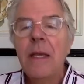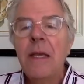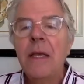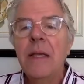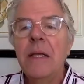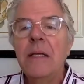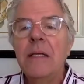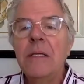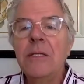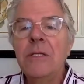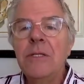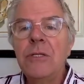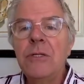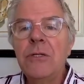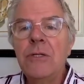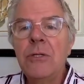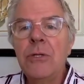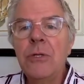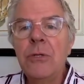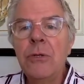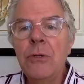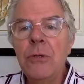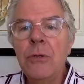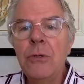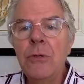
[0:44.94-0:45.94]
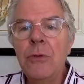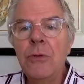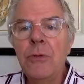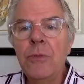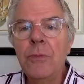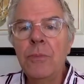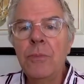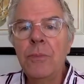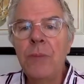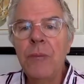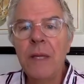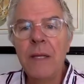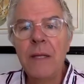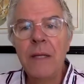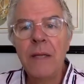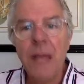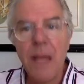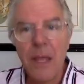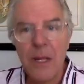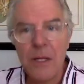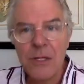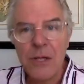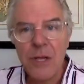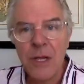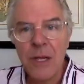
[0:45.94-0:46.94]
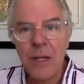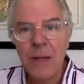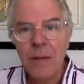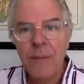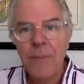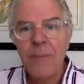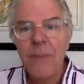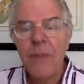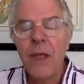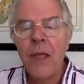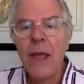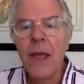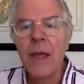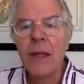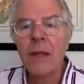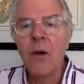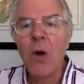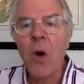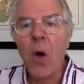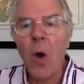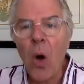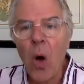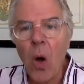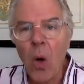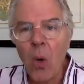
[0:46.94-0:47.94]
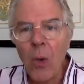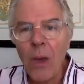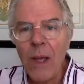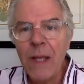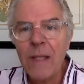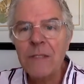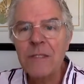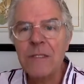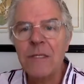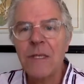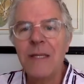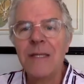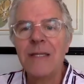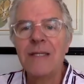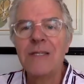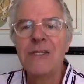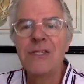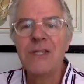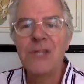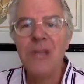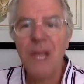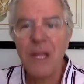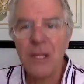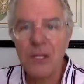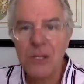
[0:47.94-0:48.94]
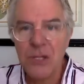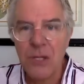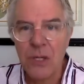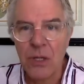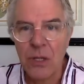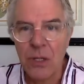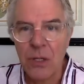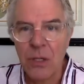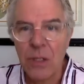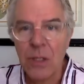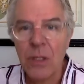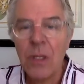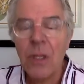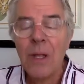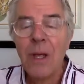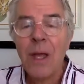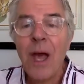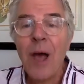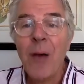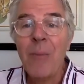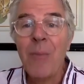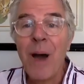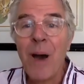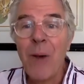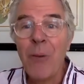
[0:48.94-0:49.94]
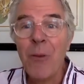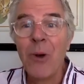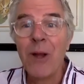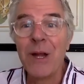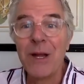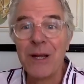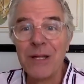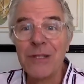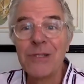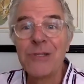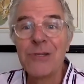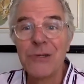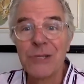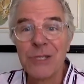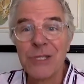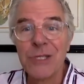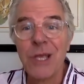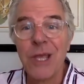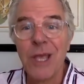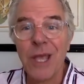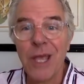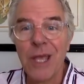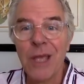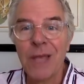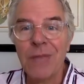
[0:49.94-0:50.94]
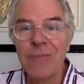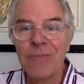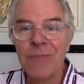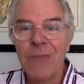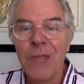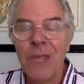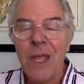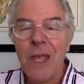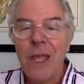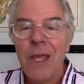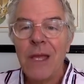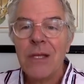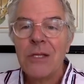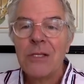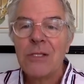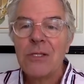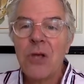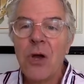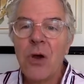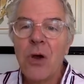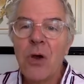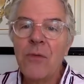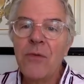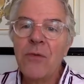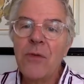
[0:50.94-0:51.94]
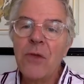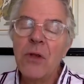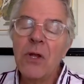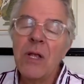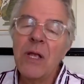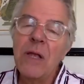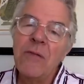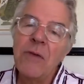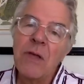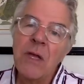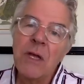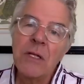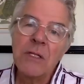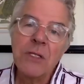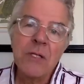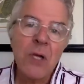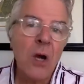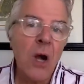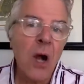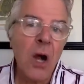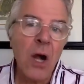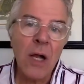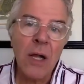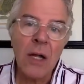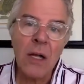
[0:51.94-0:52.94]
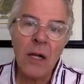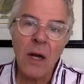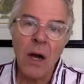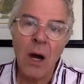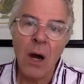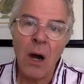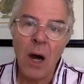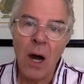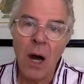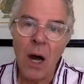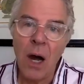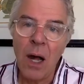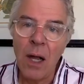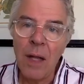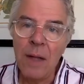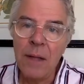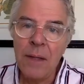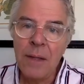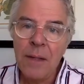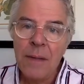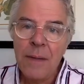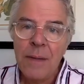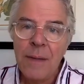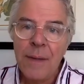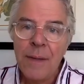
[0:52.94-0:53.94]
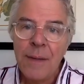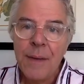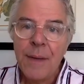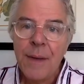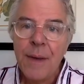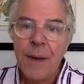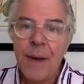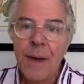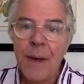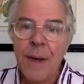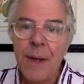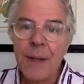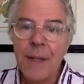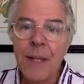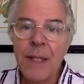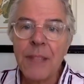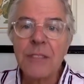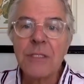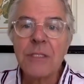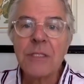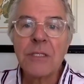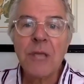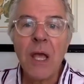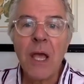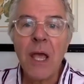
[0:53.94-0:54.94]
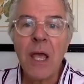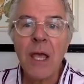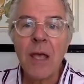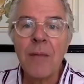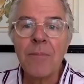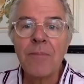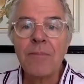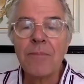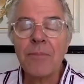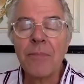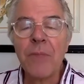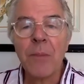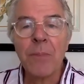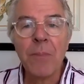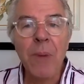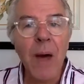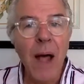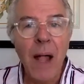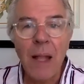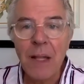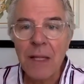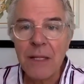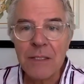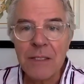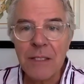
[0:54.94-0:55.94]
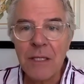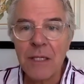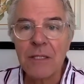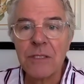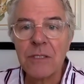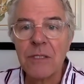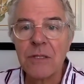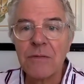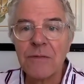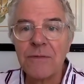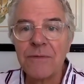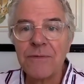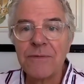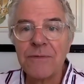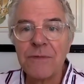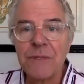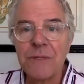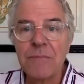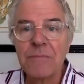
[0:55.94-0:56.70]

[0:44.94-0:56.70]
is to be engaging and always intentional about what it is you're saying. So if you're giving a talk on, let's say, the politics of